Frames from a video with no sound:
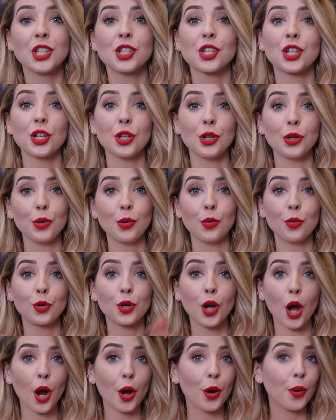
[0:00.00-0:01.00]

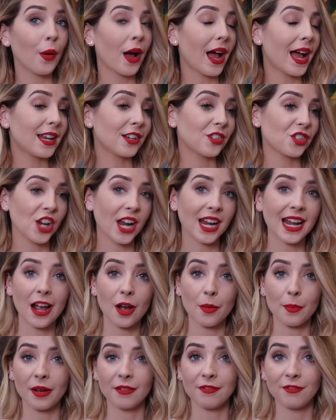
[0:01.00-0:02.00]
to go and check
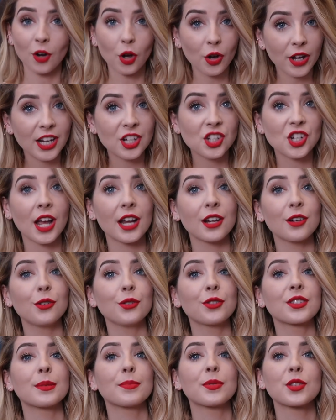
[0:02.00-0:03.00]
out my vlogging
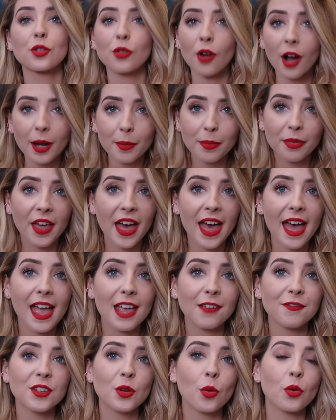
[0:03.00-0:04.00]
channel, subscribe
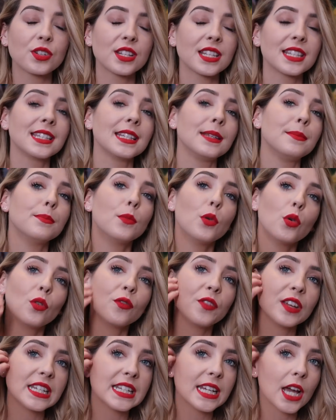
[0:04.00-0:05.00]
there if you want to see
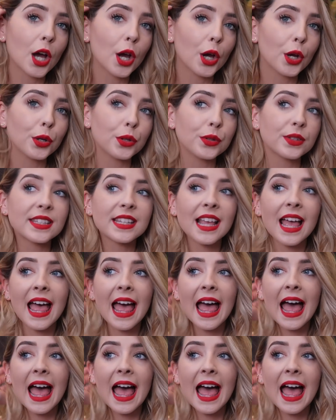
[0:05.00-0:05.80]
more videos,